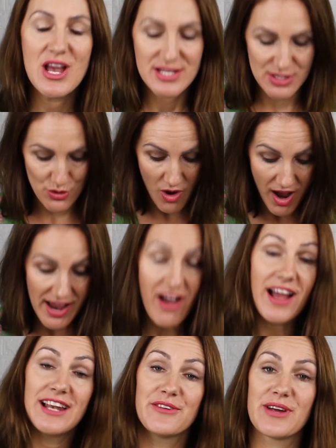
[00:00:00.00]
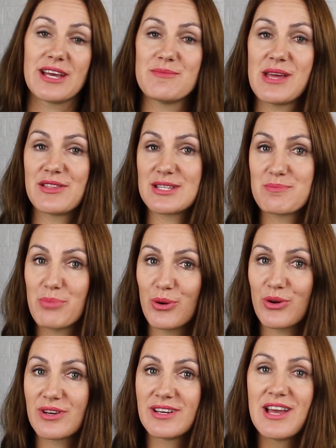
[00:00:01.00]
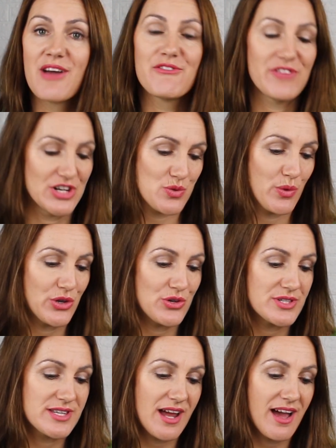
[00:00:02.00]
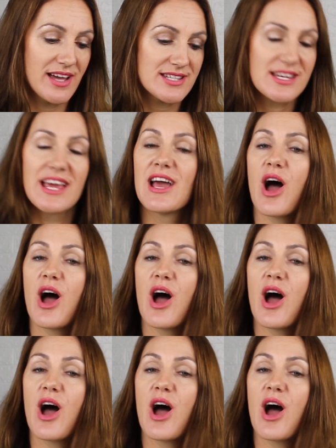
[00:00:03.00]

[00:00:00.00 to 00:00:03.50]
So I highly recommend this book, Finish What You Start.